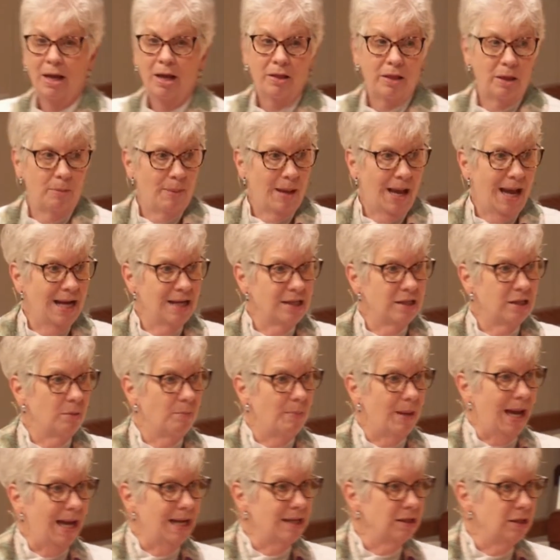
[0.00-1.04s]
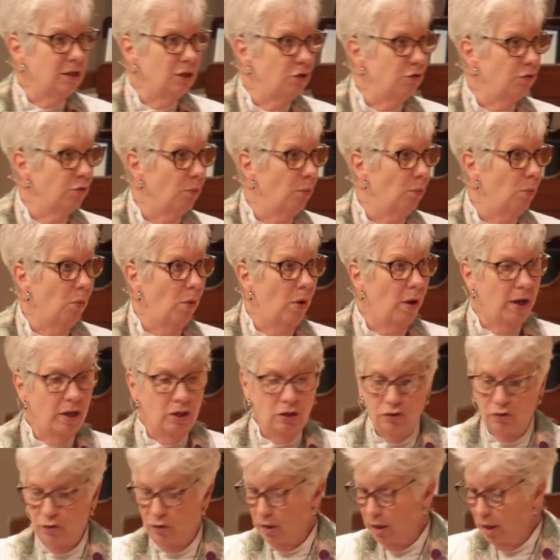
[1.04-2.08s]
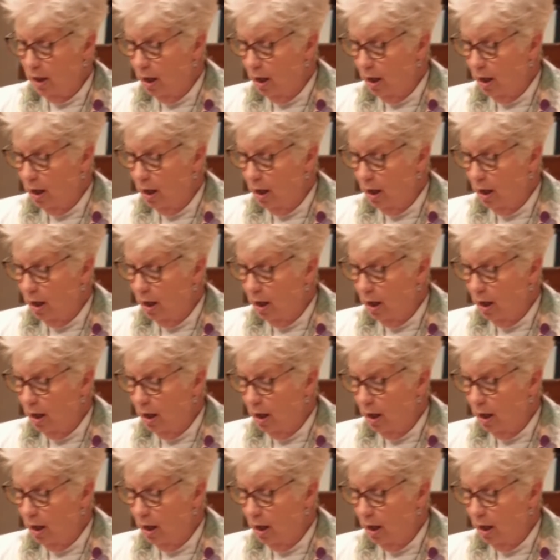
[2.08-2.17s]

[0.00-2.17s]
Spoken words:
They pass the baskets from one to the